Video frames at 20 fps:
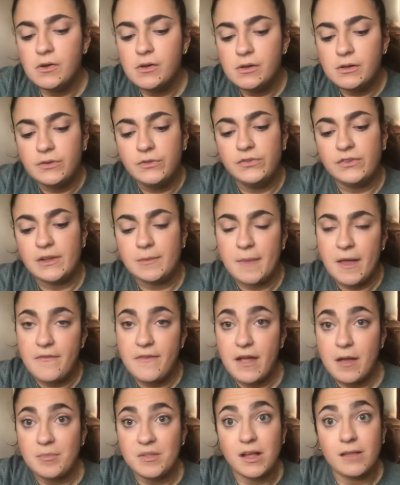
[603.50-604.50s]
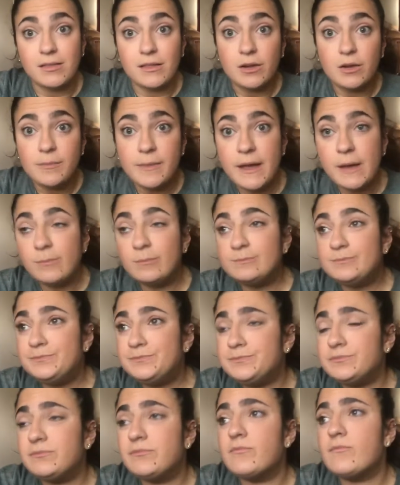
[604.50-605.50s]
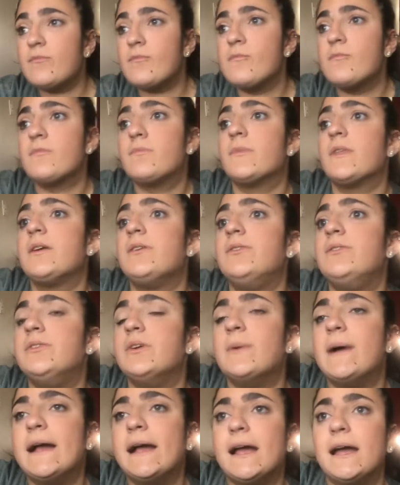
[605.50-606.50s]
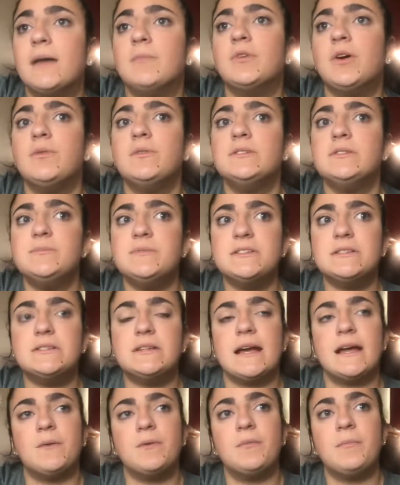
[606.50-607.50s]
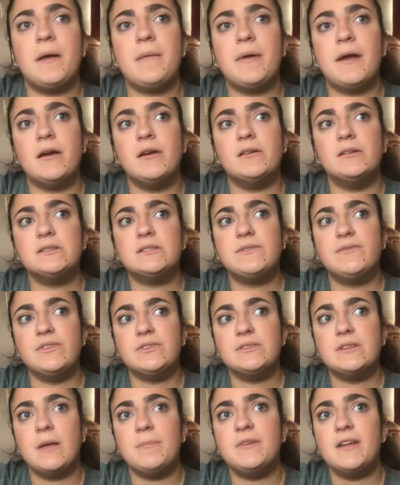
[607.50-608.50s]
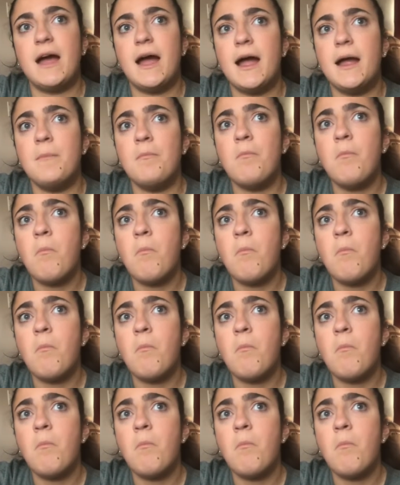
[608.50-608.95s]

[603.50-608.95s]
see my family a little bit. So I am going to be staying with my parents for some time.